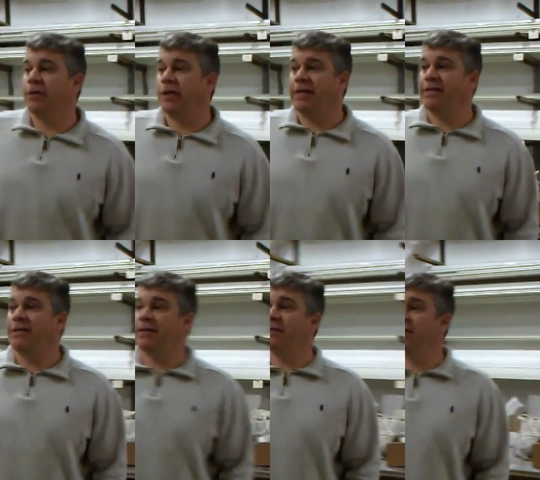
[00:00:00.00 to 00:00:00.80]
So really,
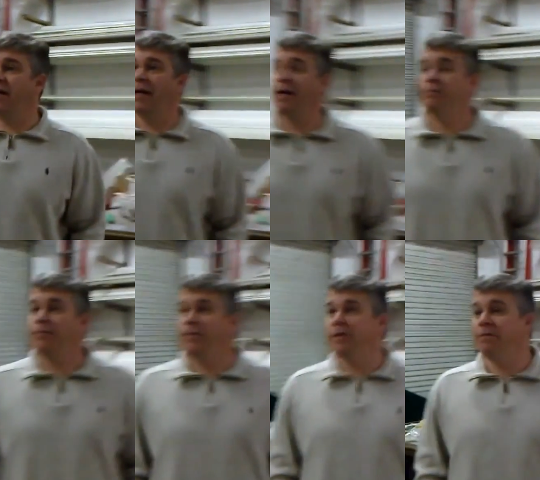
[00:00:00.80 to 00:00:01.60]
there's
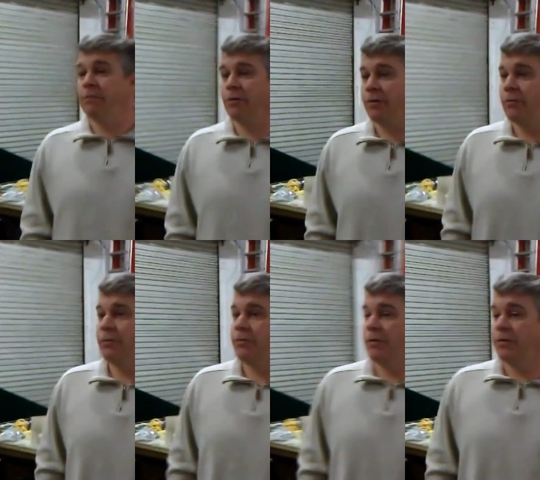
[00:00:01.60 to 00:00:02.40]
even though
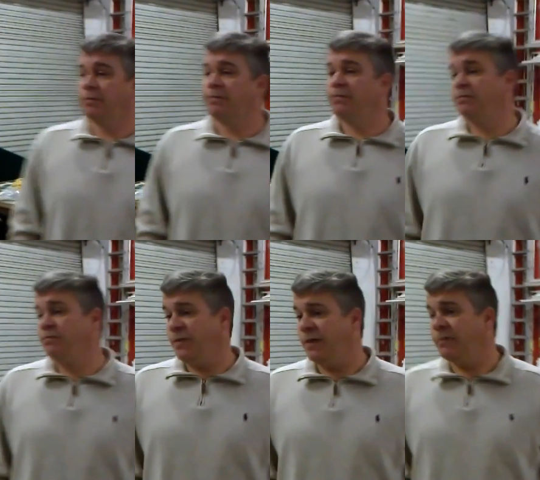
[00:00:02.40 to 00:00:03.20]
we're
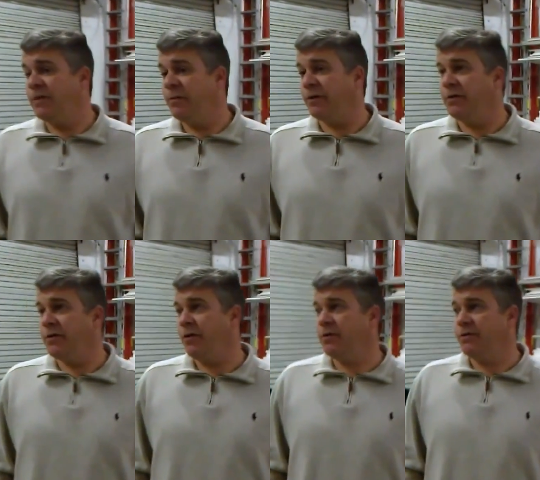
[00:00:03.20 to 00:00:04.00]

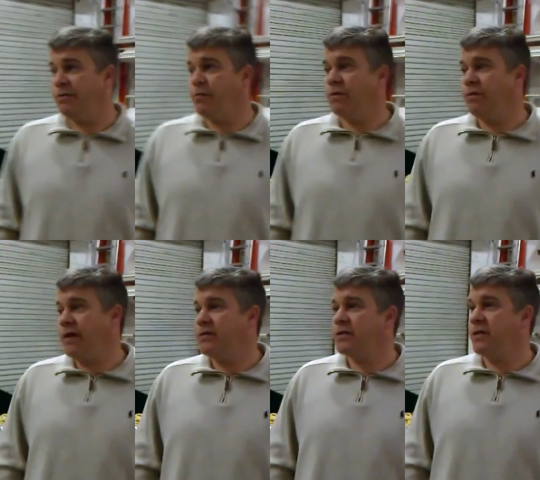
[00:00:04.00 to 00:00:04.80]
typically charging $400,
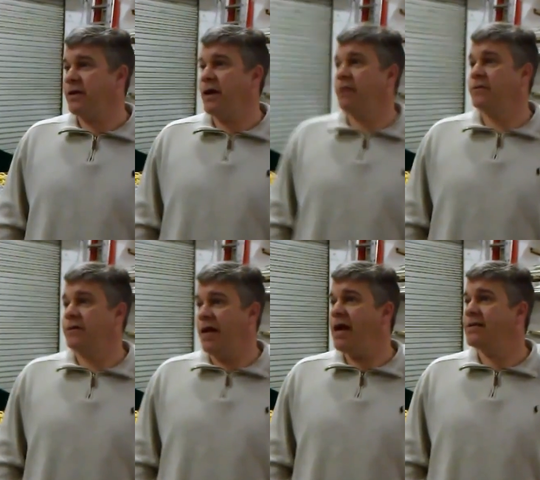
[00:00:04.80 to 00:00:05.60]
$500,
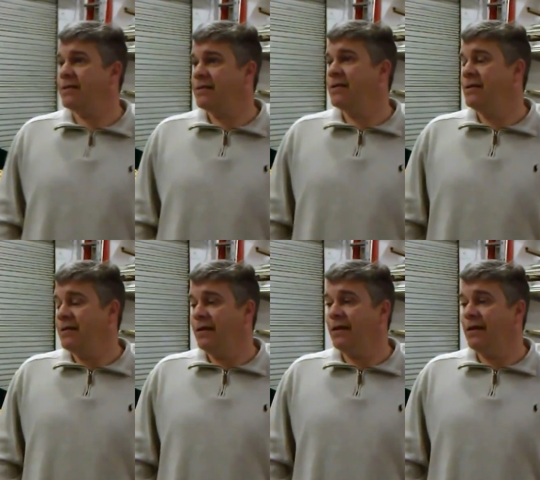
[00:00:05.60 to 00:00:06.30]
$600 less